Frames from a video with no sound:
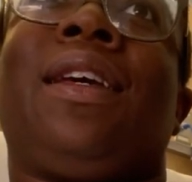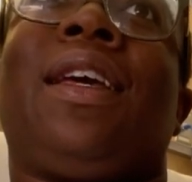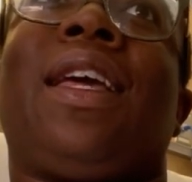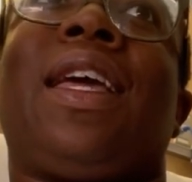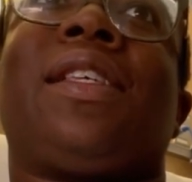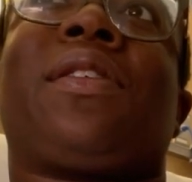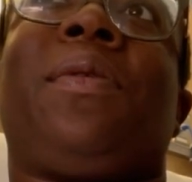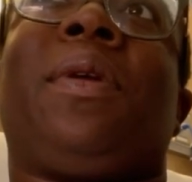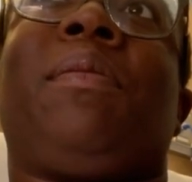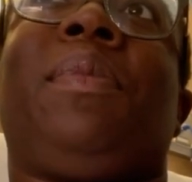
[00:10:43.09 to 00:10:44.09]
it's
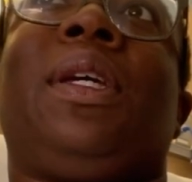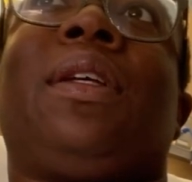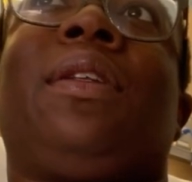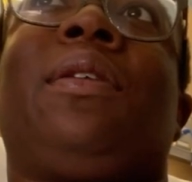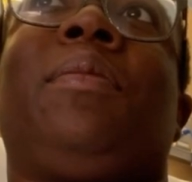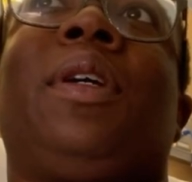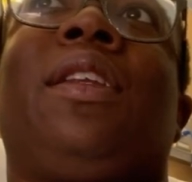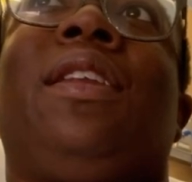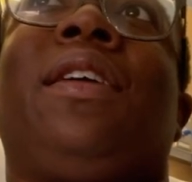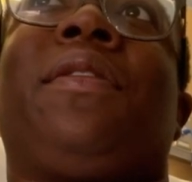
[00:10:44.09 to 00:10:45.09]
going to be a little
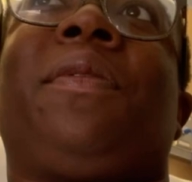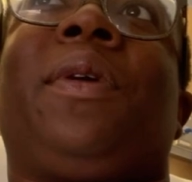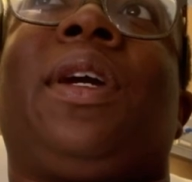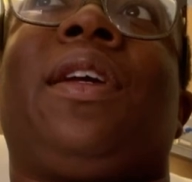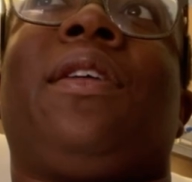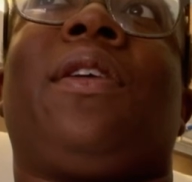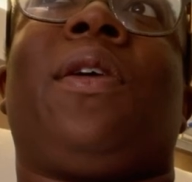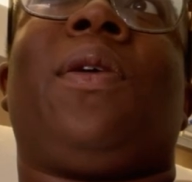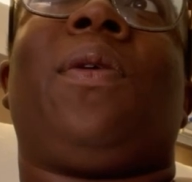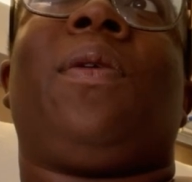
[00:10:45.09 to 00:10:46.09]
bit different. You
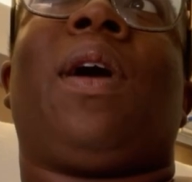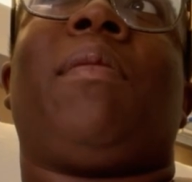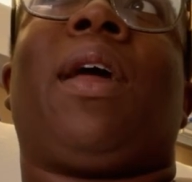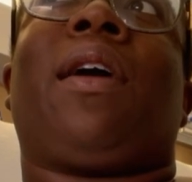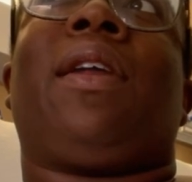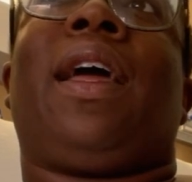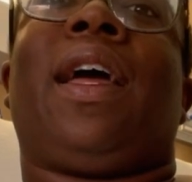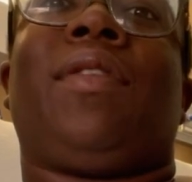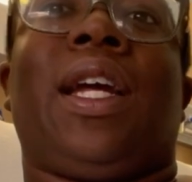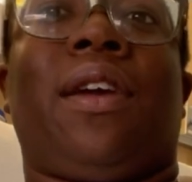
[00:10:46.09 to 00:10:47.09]
know, I'm not going to
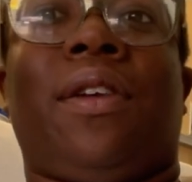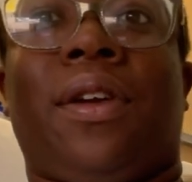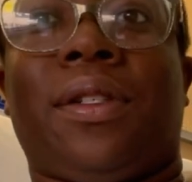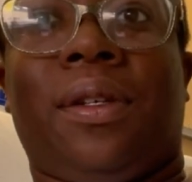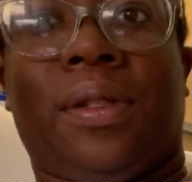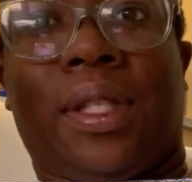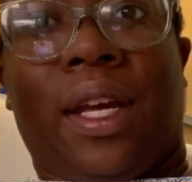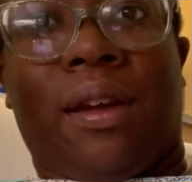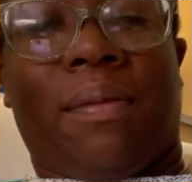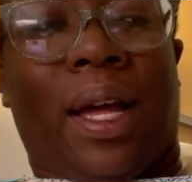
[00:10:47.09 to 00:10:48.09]
have like a nurse on
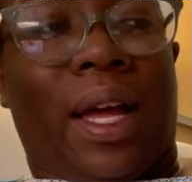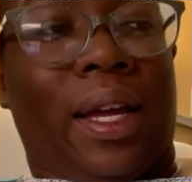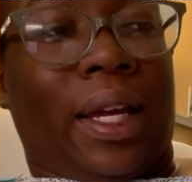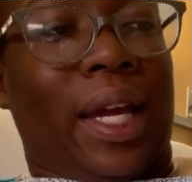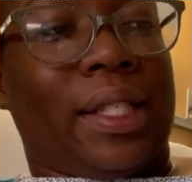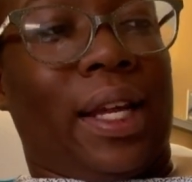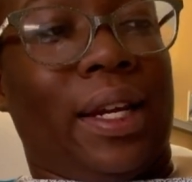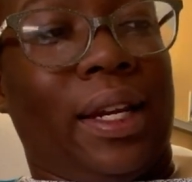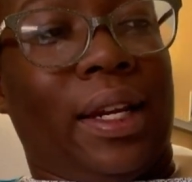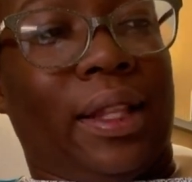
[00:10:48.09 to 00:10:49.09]
standby in case I
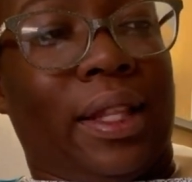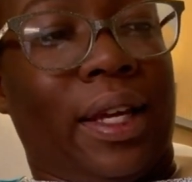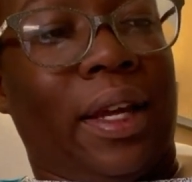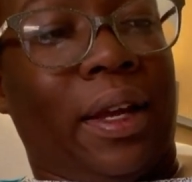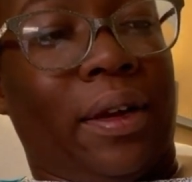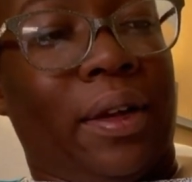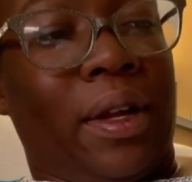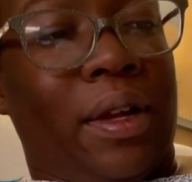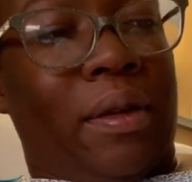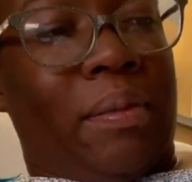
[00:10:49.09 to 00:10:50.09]
need anything.
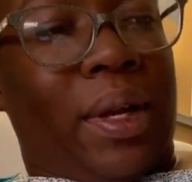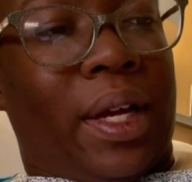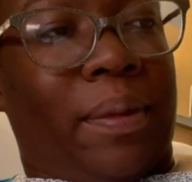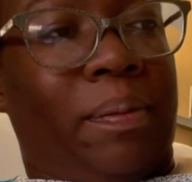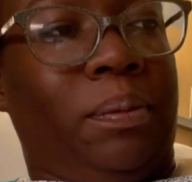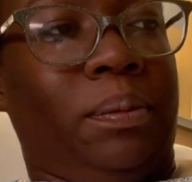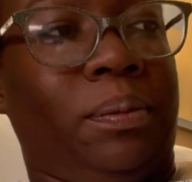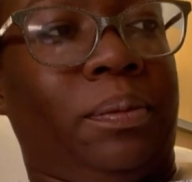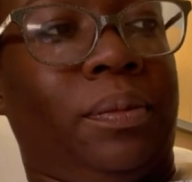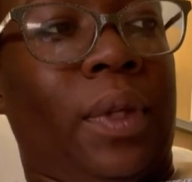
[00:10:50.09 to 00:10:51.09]
But
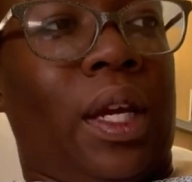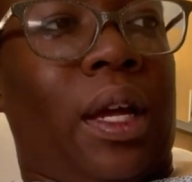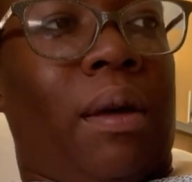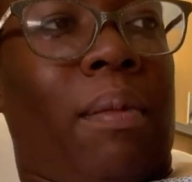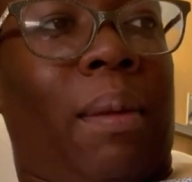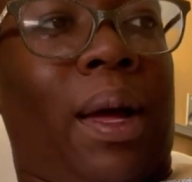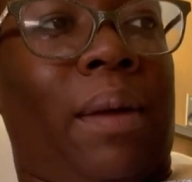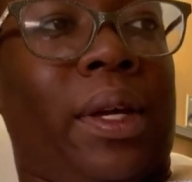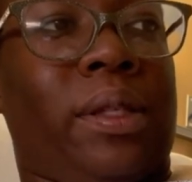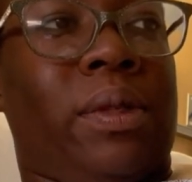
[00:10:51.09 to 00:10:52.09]
my
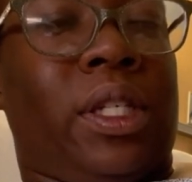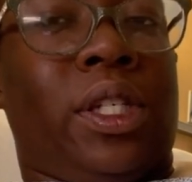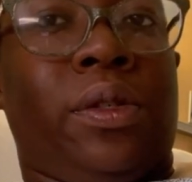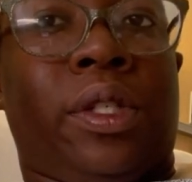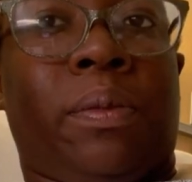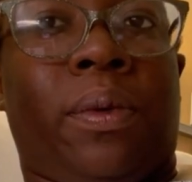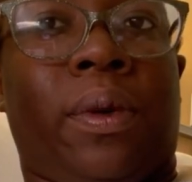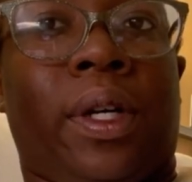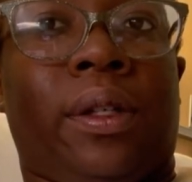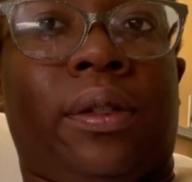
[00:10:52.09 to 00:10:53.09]
mom has been a huge
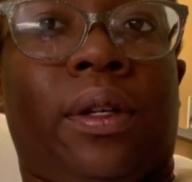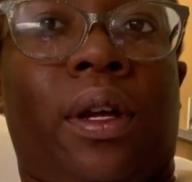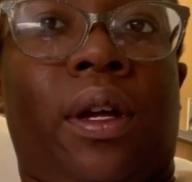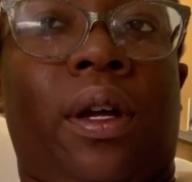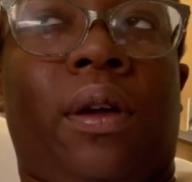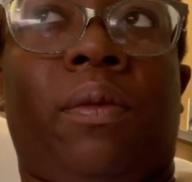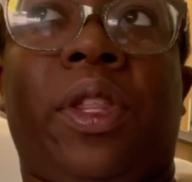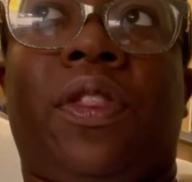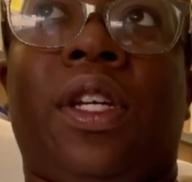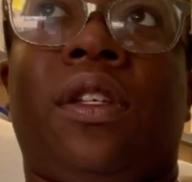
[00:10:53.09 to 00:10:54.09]
support
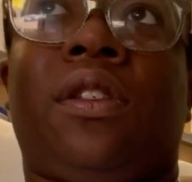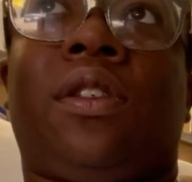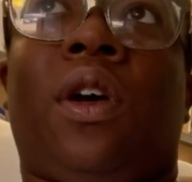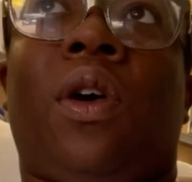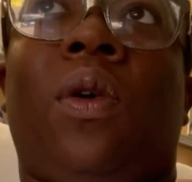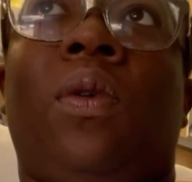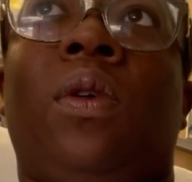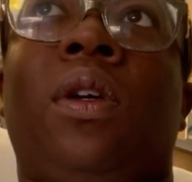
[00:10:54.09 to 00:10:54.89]
with this, so